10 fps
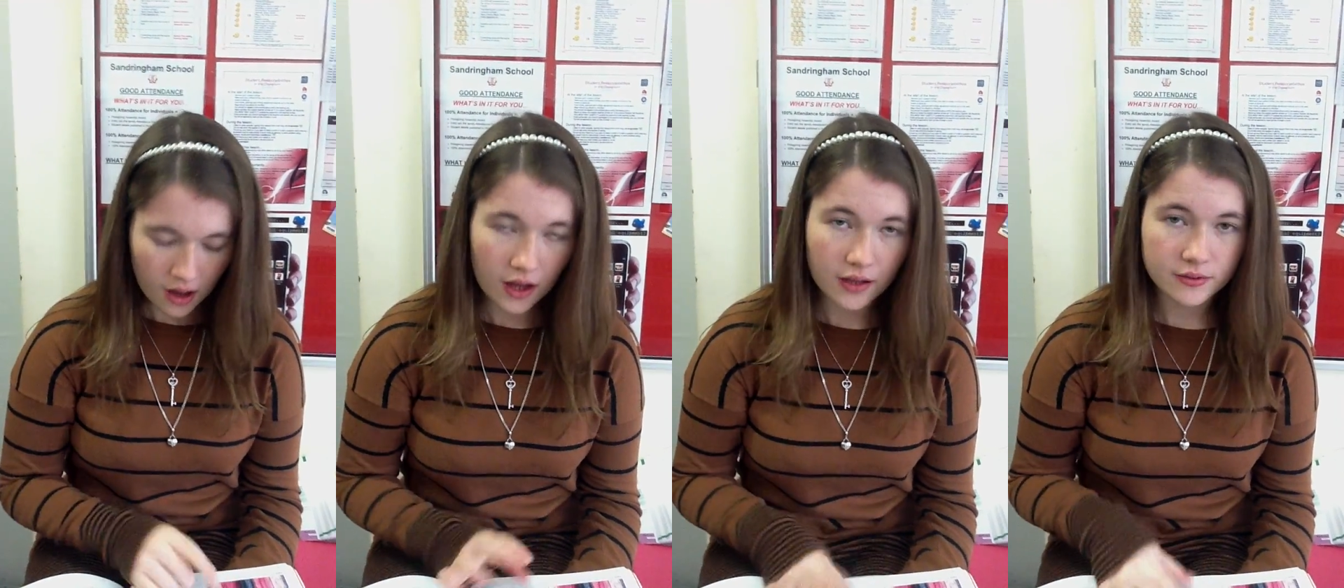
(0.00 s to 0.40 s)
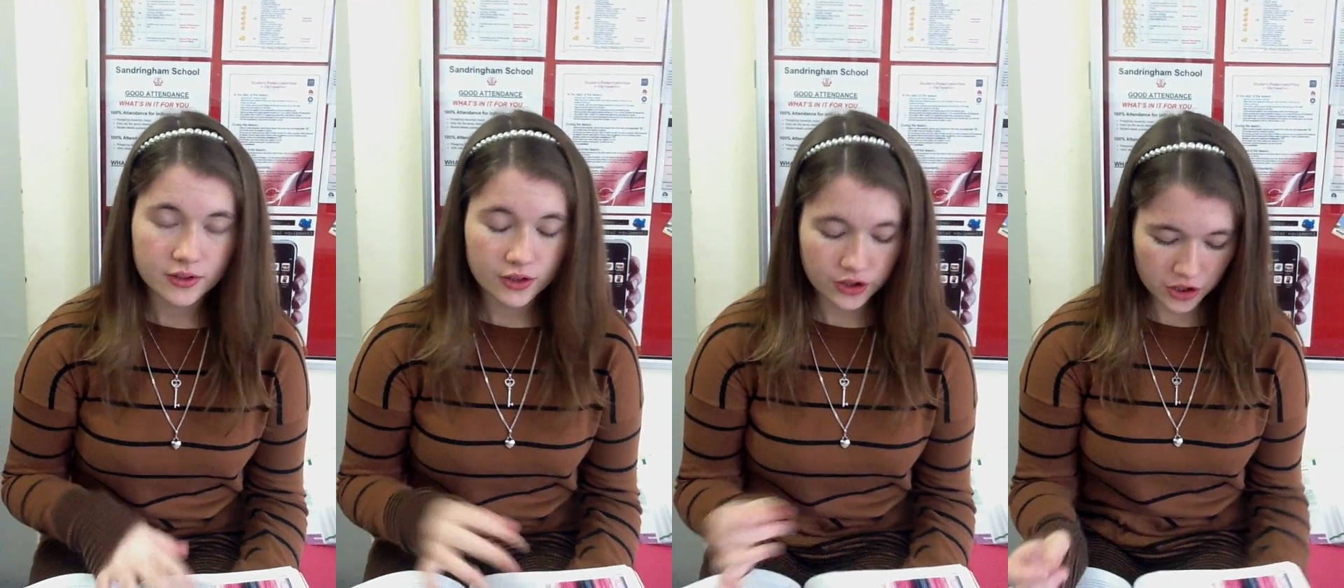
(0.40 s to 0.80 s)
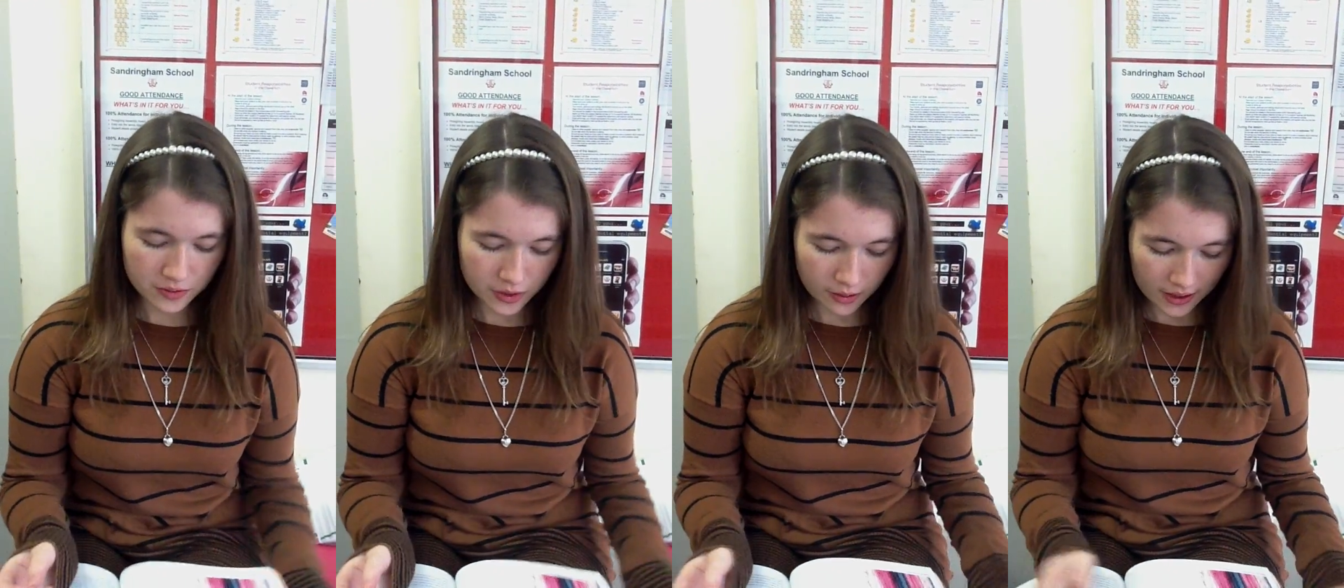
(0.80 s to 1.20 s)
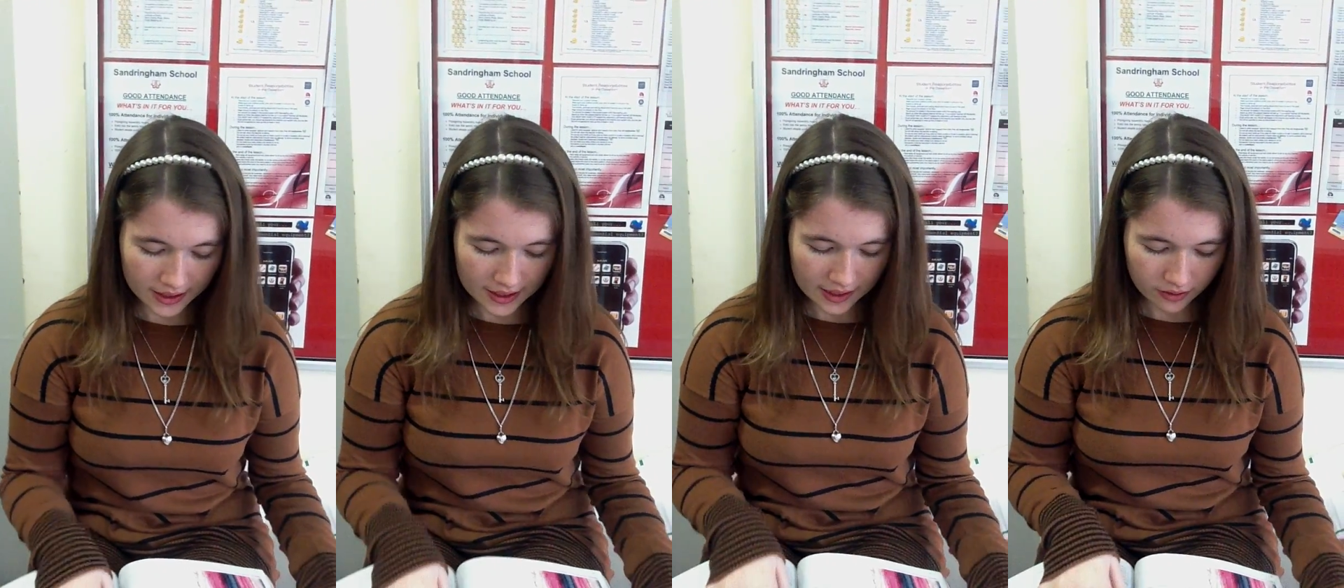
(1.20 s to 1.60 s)
And um, the tubes are quite
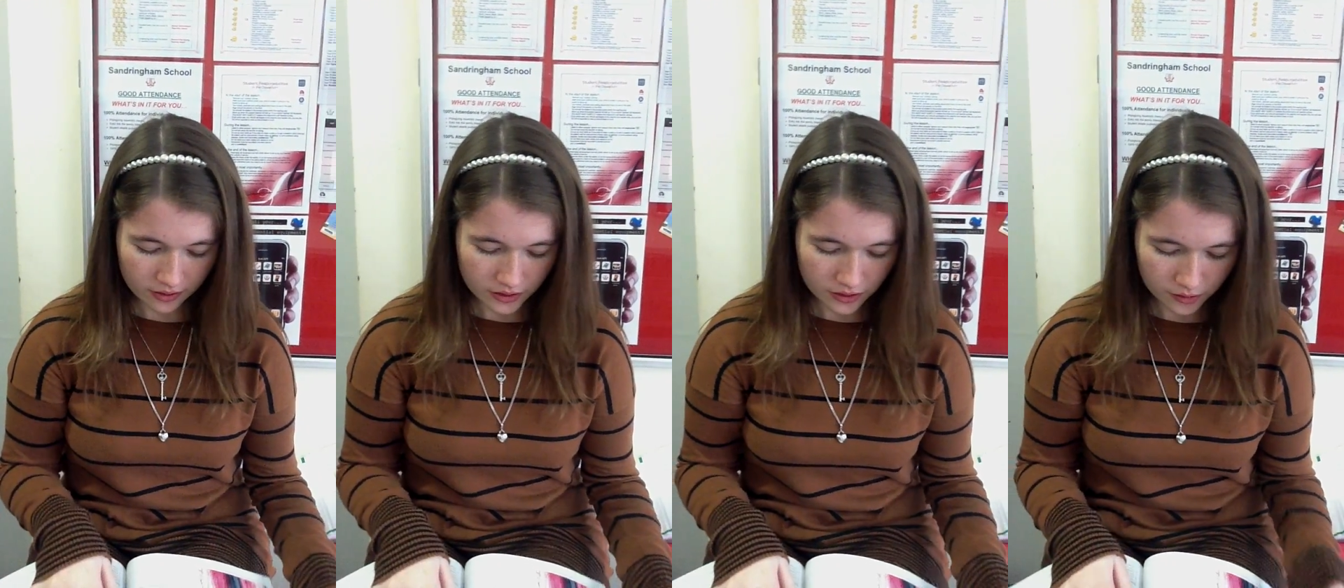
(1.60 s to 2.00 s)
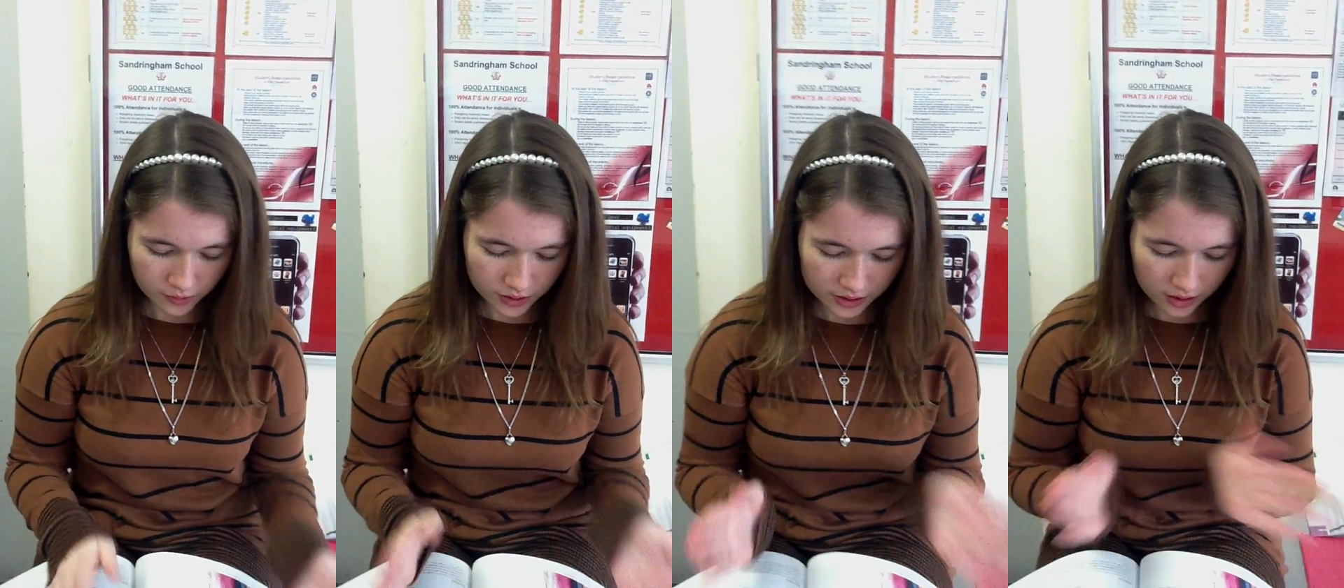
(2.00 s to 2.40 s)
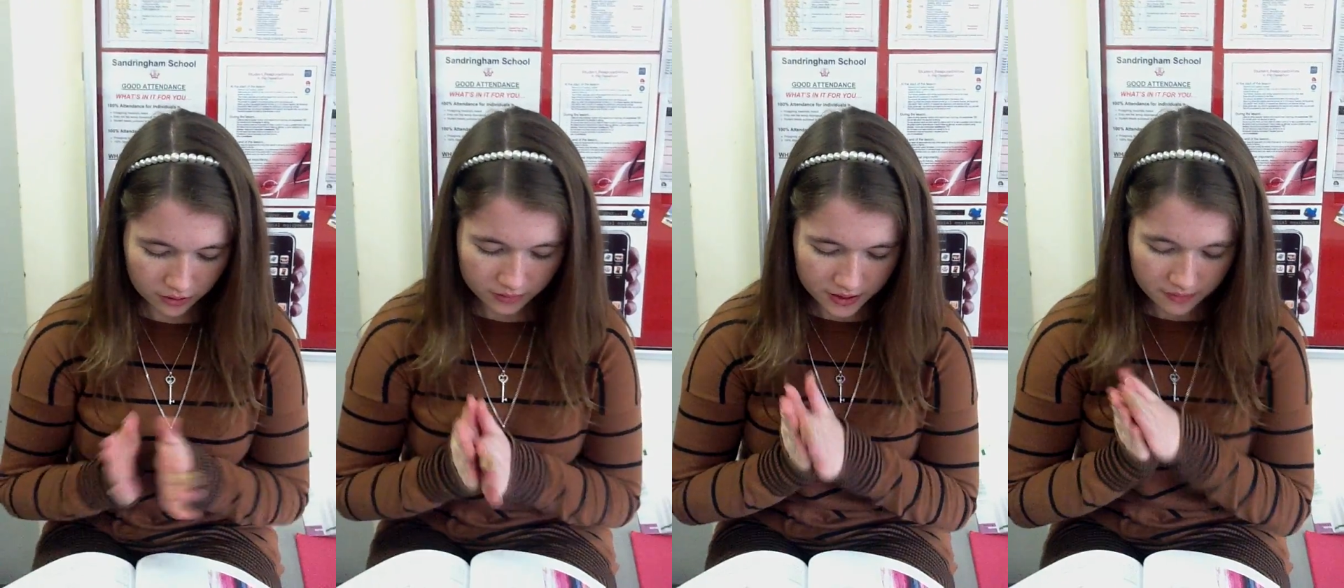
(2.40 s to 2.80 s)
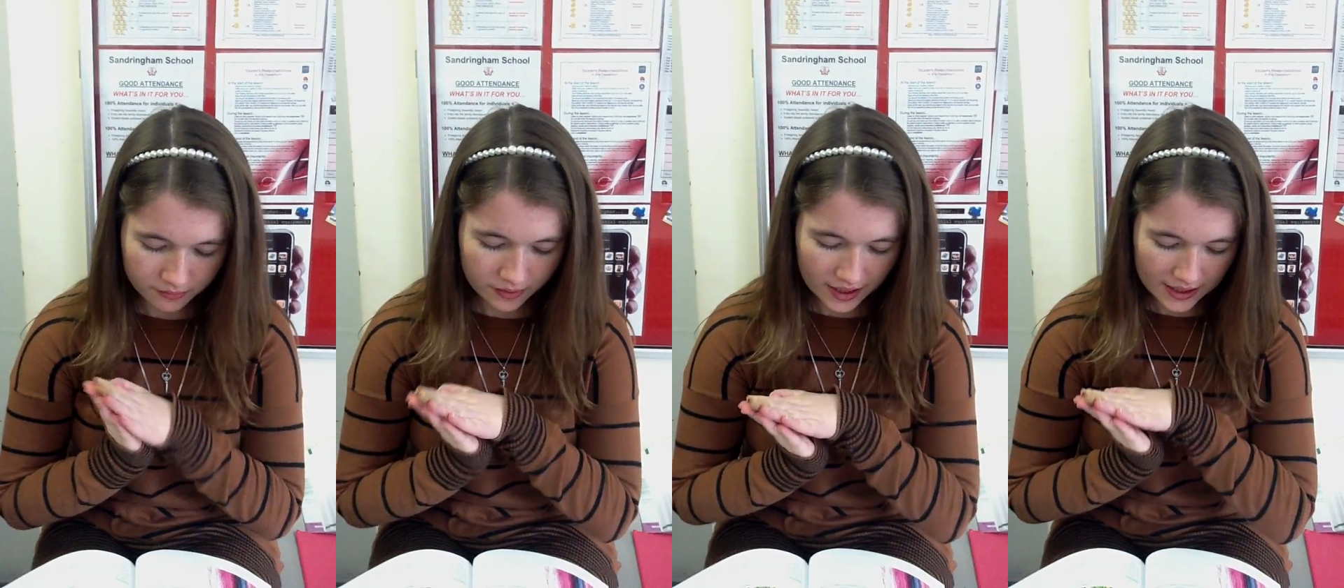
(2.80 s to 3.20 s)
narrow, so the water column
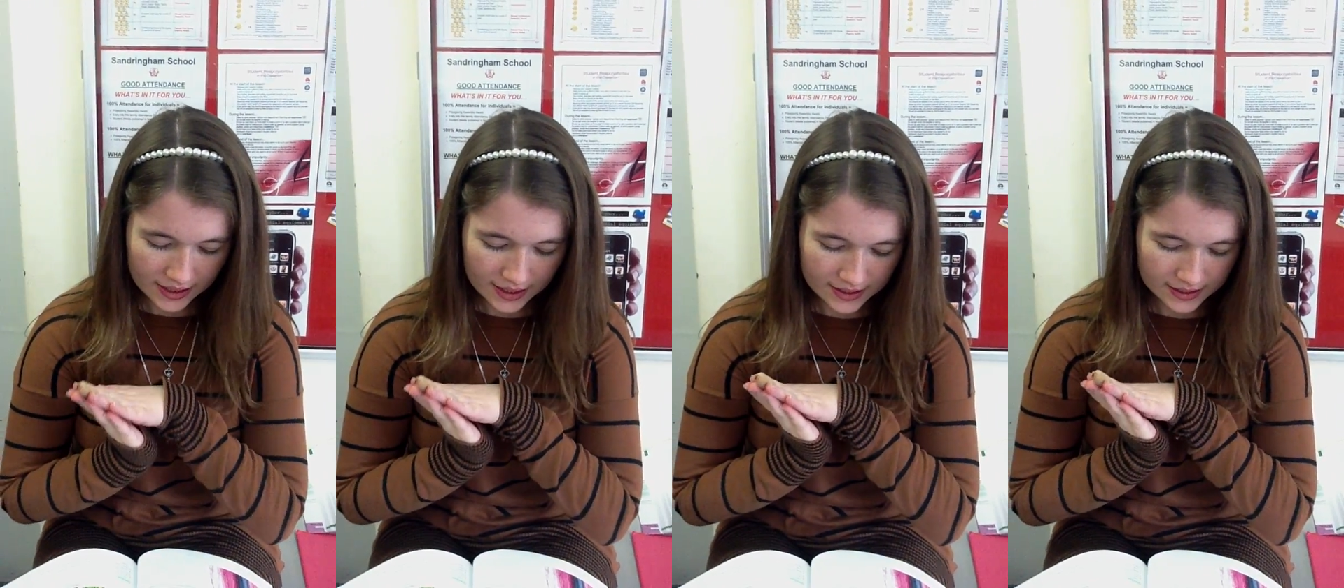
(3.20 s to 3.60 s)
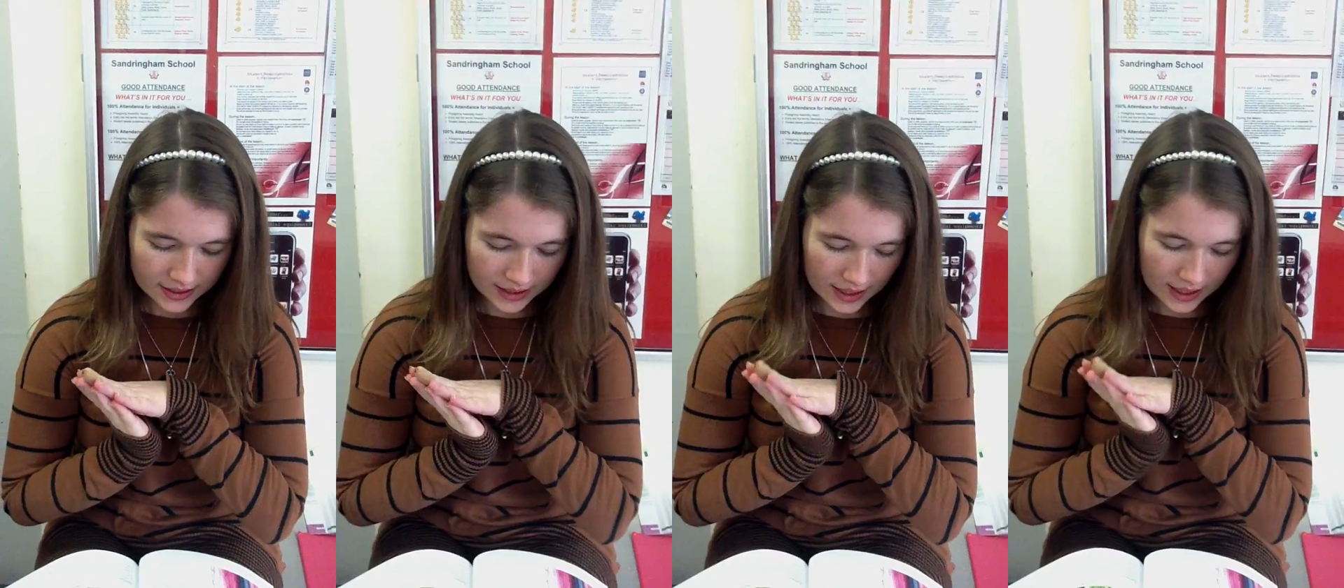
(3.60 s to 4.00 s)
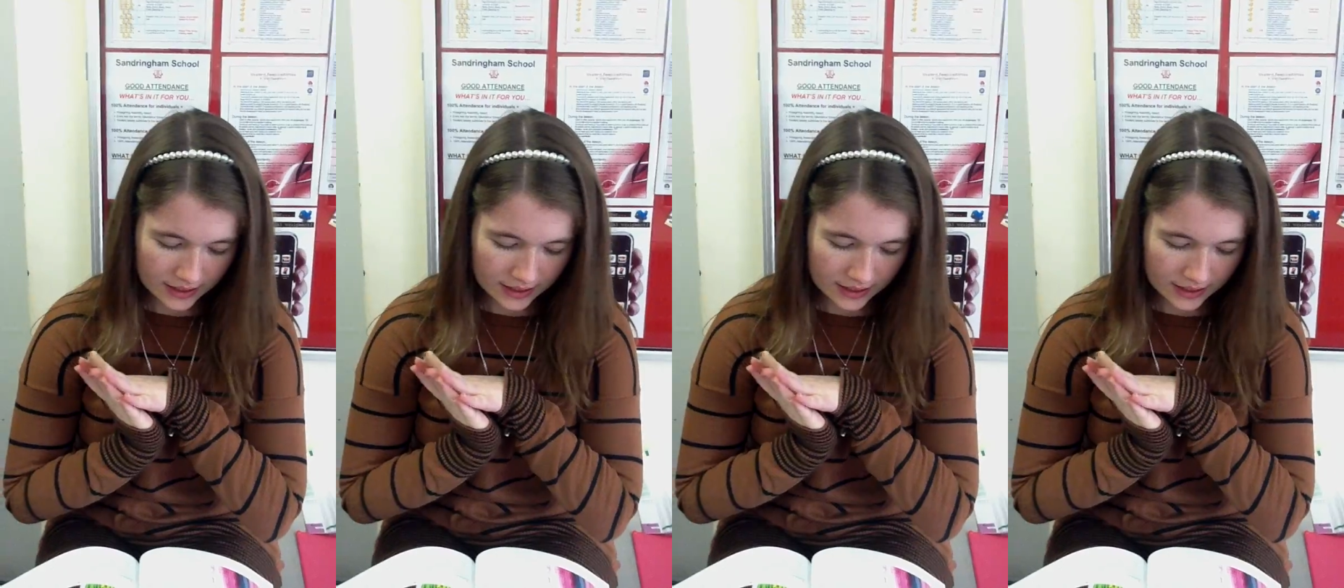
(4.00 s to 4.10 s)
doesn't break easily,